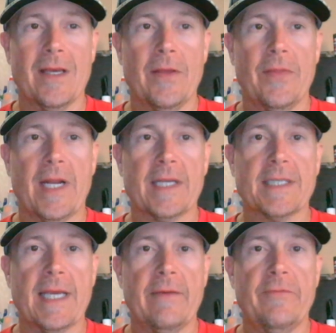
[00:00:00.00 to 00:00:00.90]
The
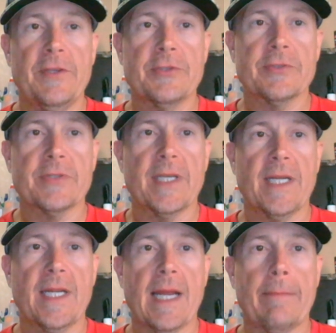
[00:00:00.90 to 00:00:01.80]
next game features the
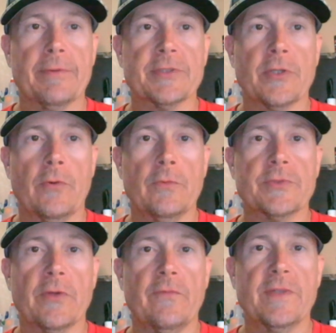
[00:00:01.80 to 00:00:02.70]
Indianapolis
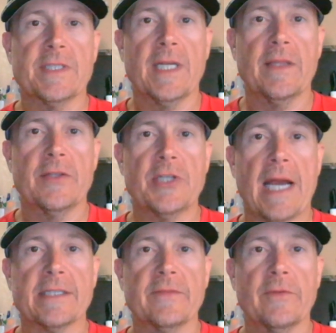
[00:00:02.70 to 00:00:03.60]
Colts visiting the
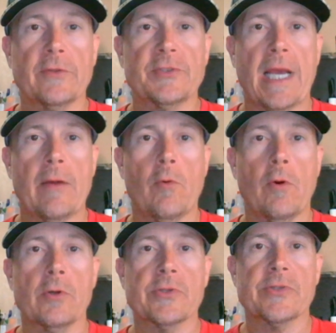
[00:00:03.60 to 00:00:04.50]
Jacksonville
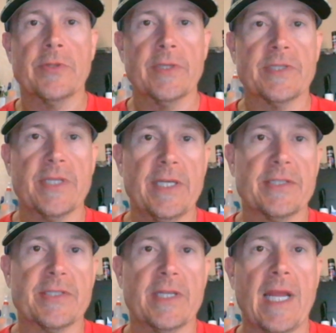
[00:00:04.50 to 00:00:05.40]
Jaguars. This
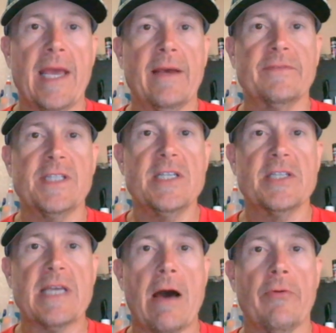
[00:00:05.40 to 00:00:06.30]
is an AFC
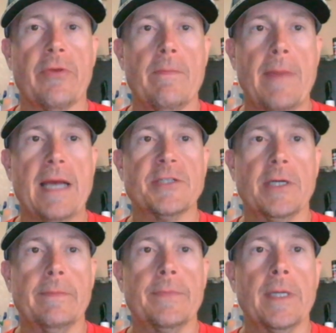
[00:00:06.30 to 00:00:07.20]
South
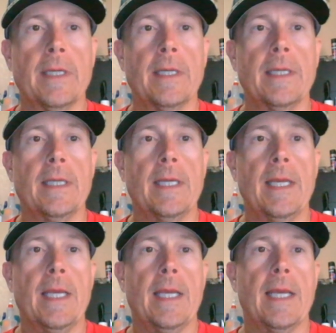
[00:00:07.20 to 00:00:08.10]
matchup.
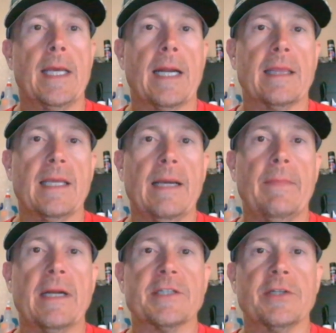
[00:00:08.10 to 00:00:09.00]
And I think I'm
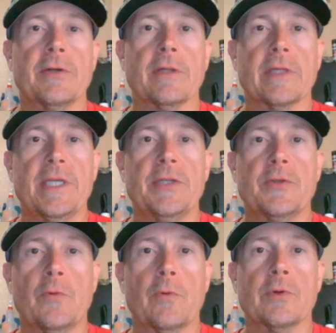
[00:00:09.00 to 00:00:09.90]
actually going to lean
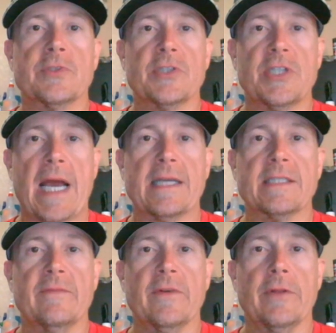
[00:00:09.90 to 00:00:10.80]
towards
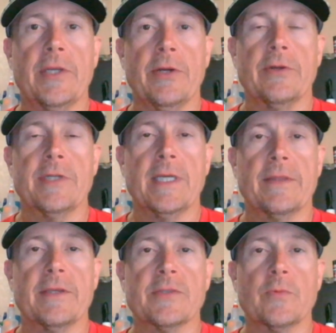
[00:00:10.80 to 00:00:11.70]
Jacksonville here to
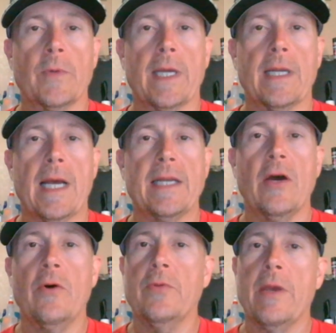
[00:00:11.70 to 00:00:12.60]
get this win. I
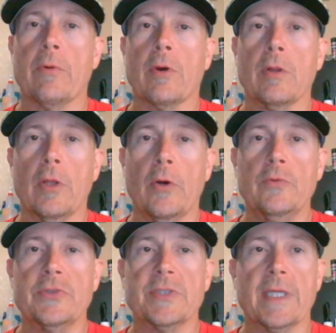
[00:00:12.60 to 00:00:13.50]
know they were
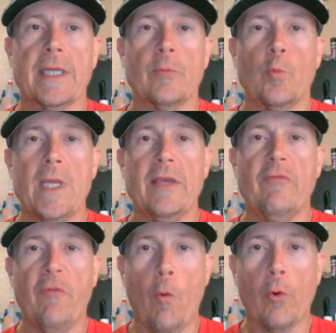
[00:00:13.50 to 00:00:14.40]
close in week
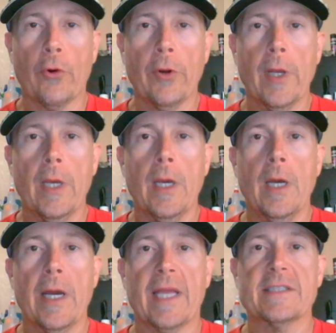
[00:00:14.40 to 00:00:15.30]
4
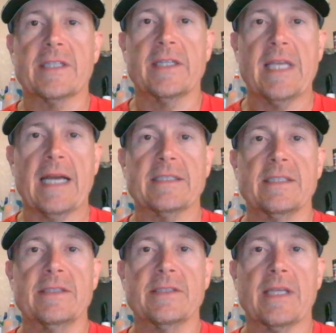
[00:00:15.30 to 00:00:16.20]
against the
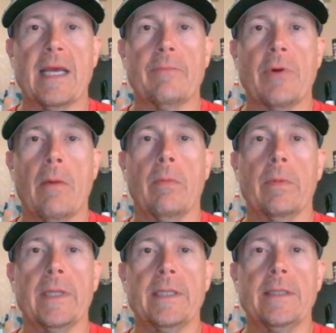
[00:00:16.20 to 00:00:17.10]
Texans, and
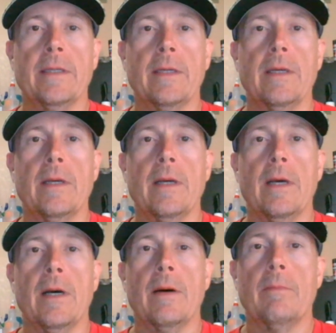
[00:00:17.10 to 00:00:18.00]
probably
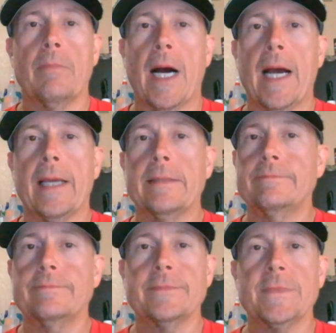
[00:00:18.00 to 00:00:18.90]
by
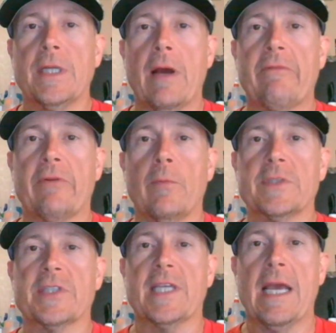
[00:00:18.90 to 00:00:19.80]

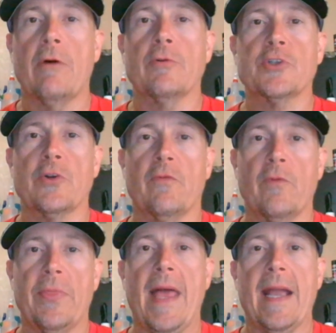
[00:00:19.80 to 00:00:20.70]
everyone's account should have
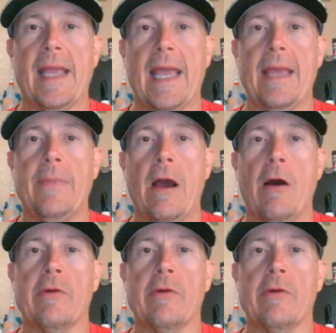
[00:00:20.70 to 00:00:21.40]
won that game. However,